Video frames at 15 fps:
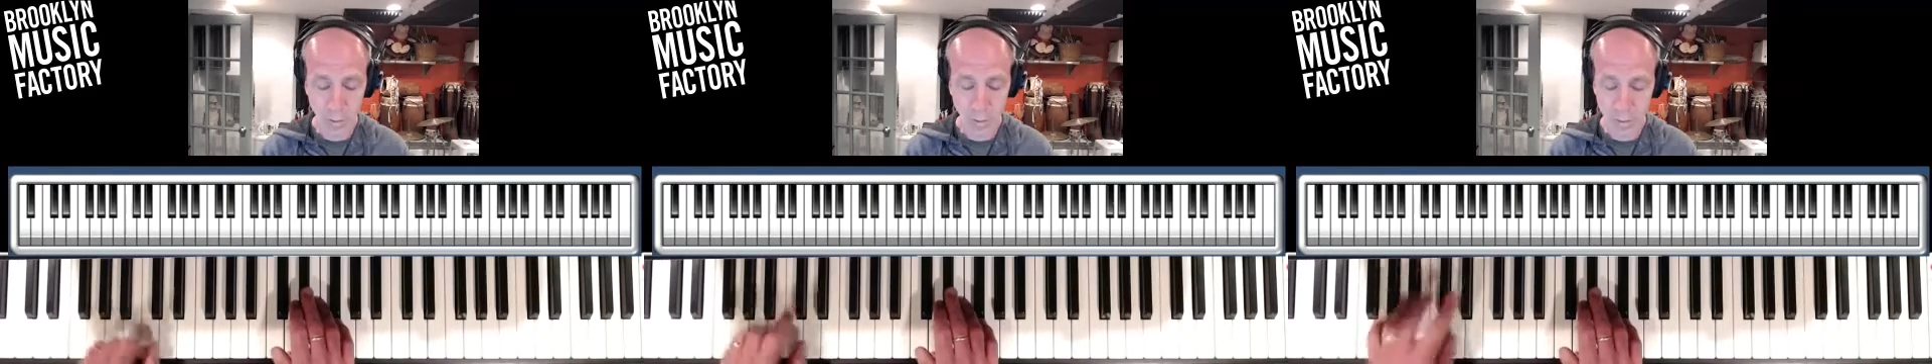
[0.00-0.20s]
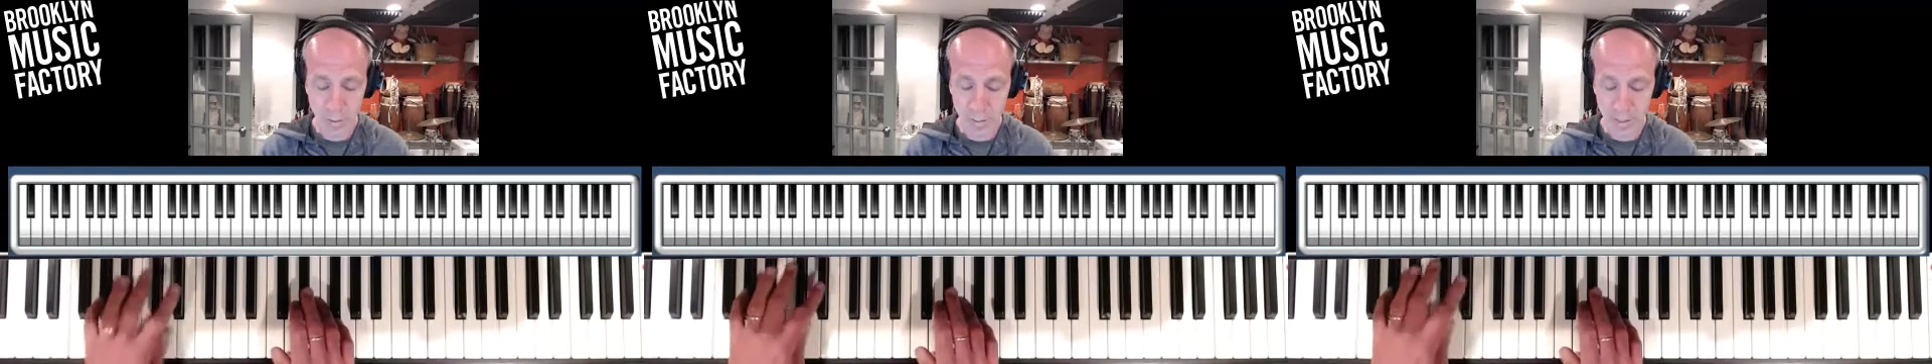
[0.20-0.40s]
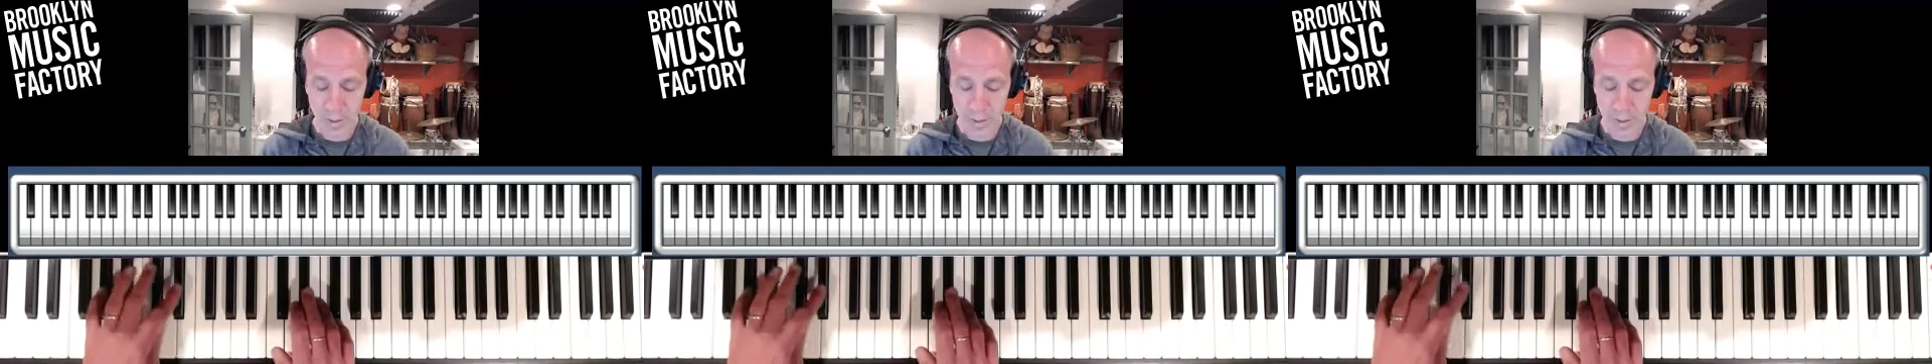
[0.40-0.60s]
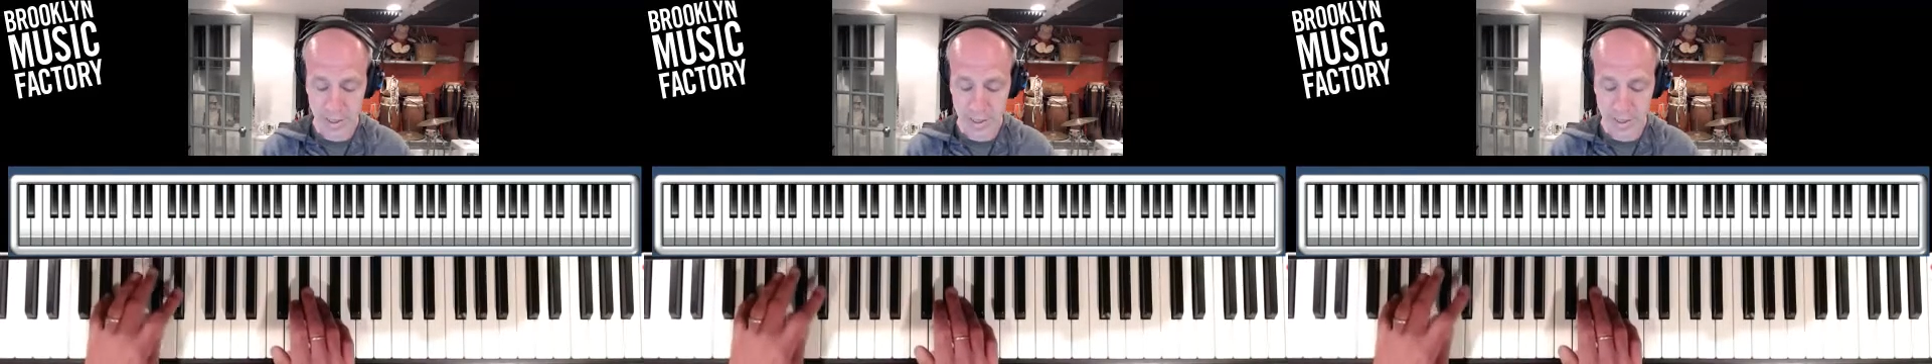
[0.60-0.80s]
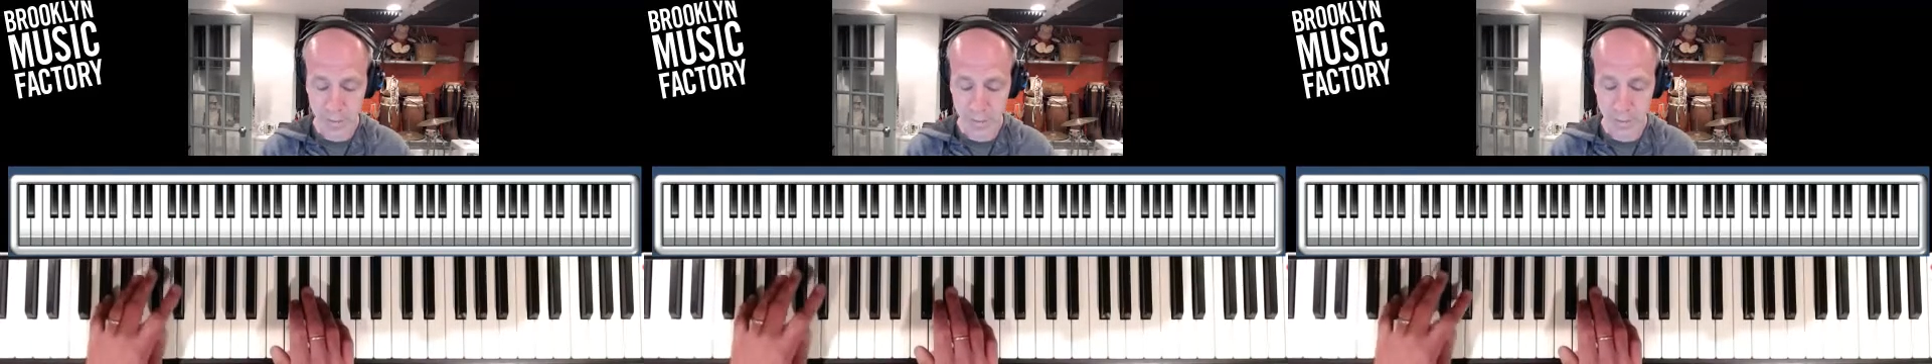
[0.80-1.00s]
let me approach
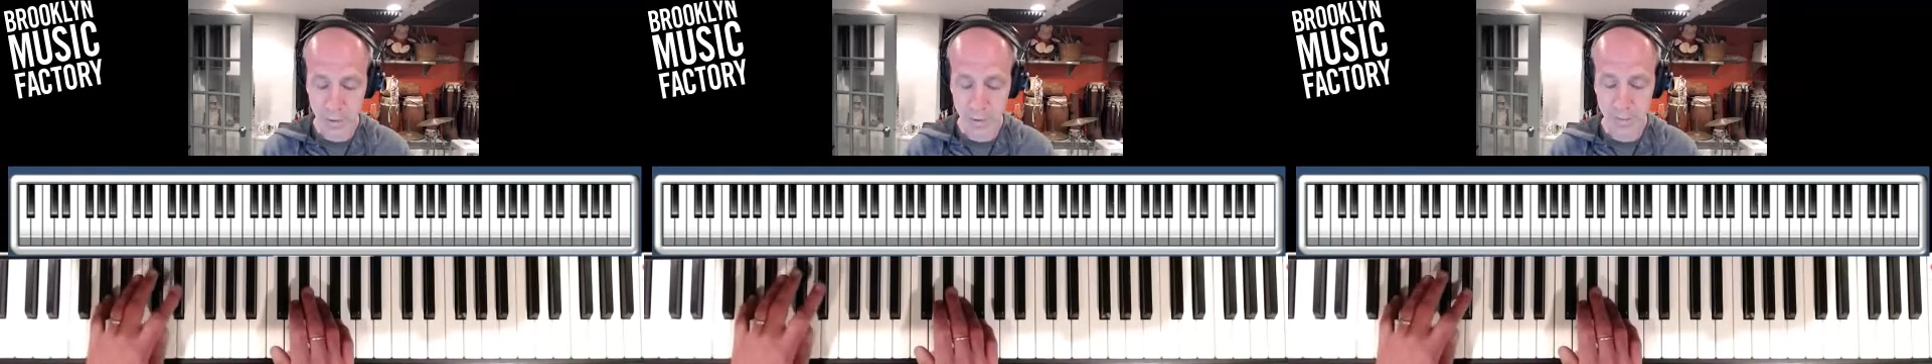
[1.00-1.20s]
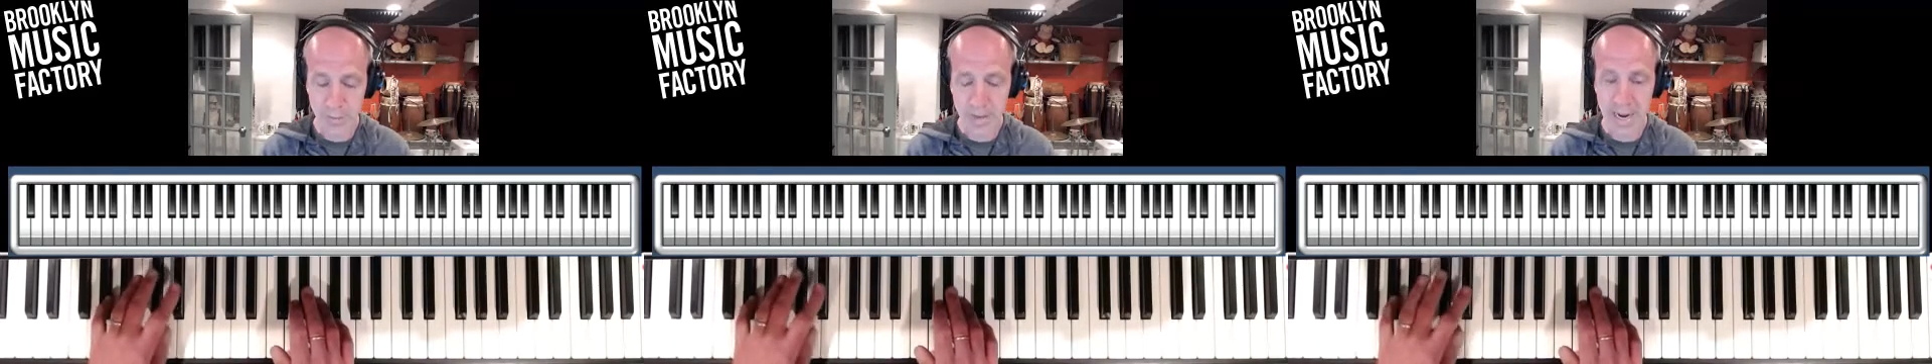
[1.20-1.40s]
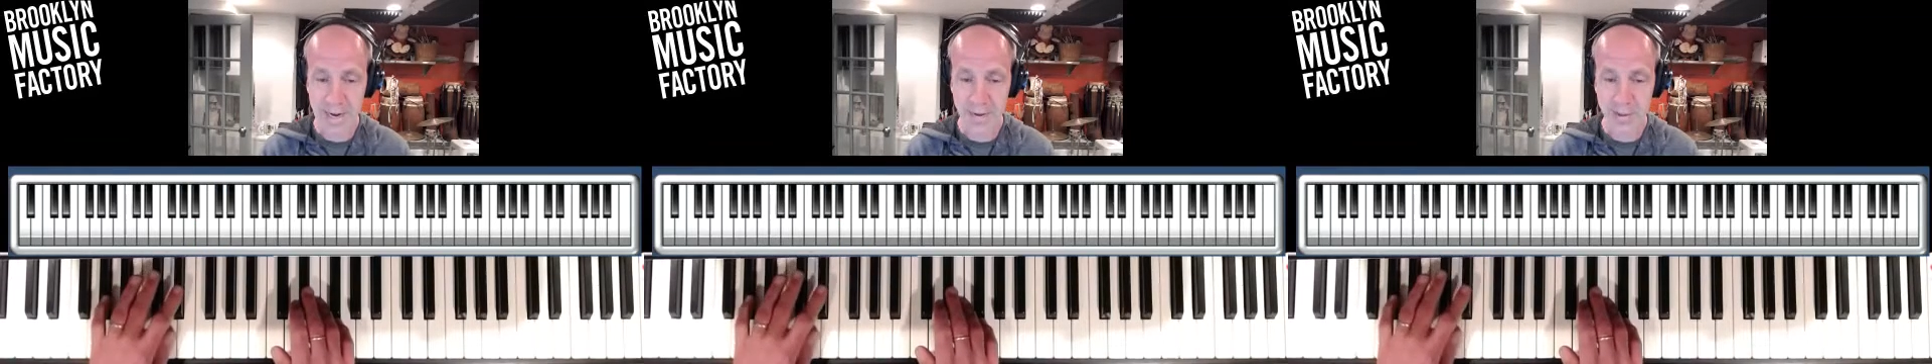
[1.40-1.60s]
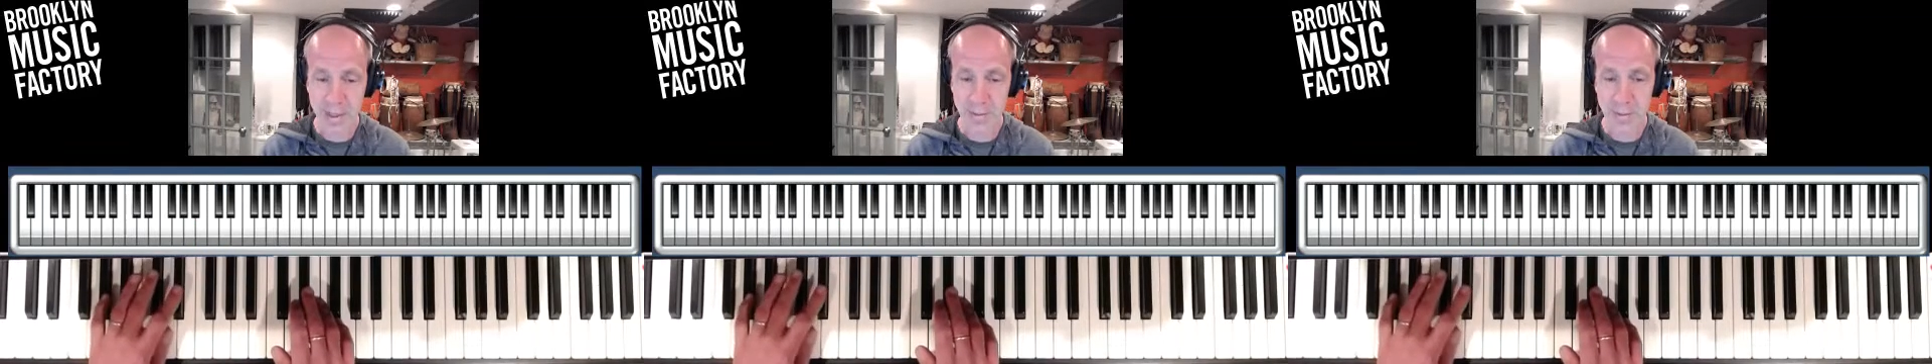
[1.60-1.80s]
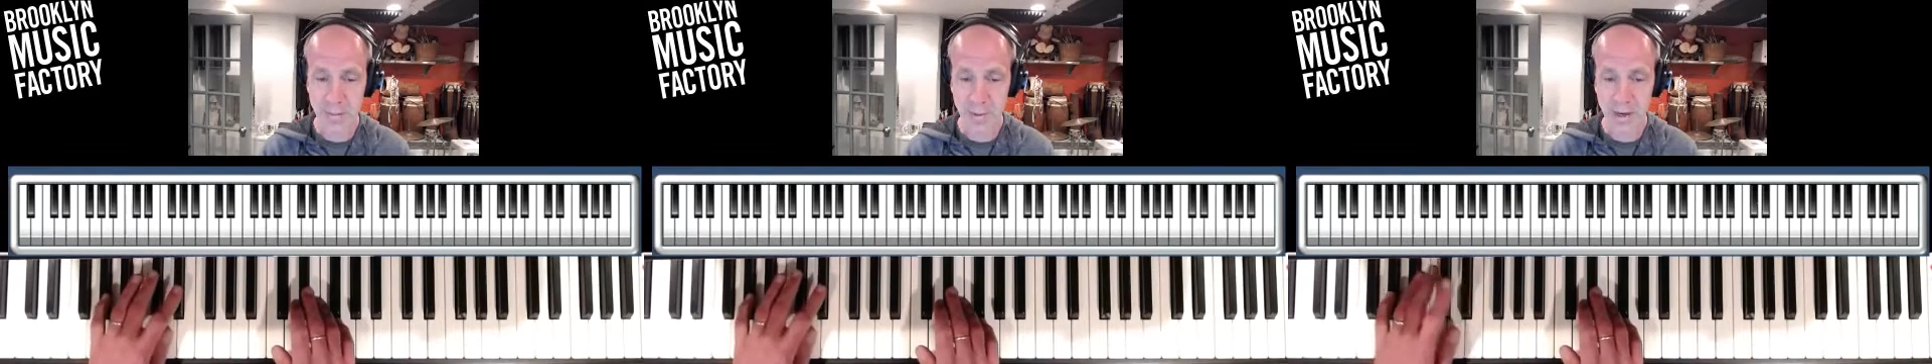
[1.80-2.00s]
that 2 chord from a half
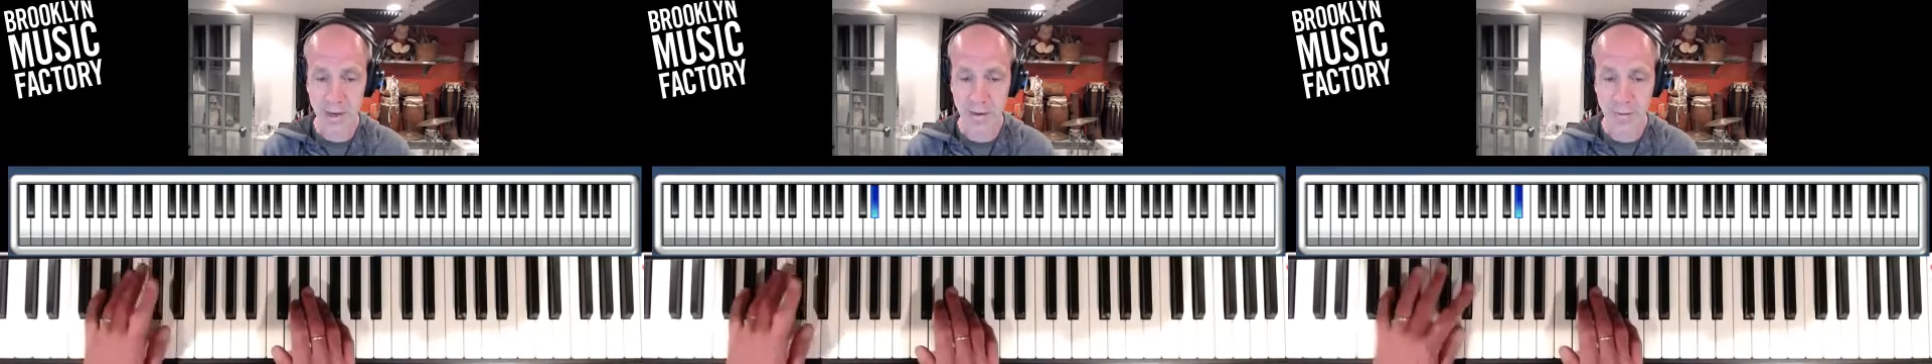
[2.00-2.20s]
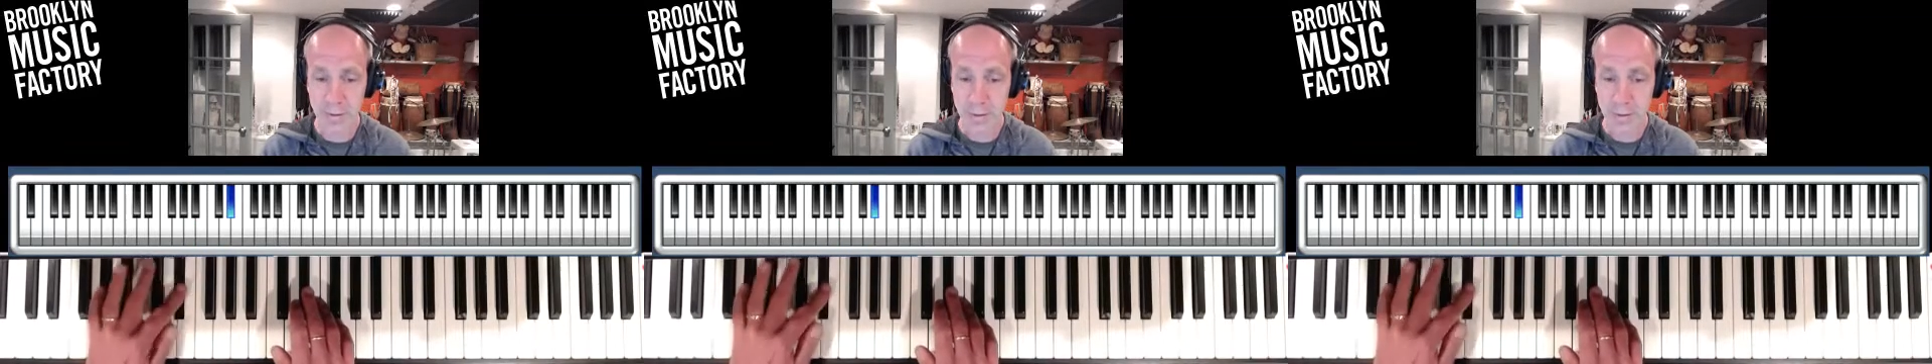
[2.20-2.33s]
step above.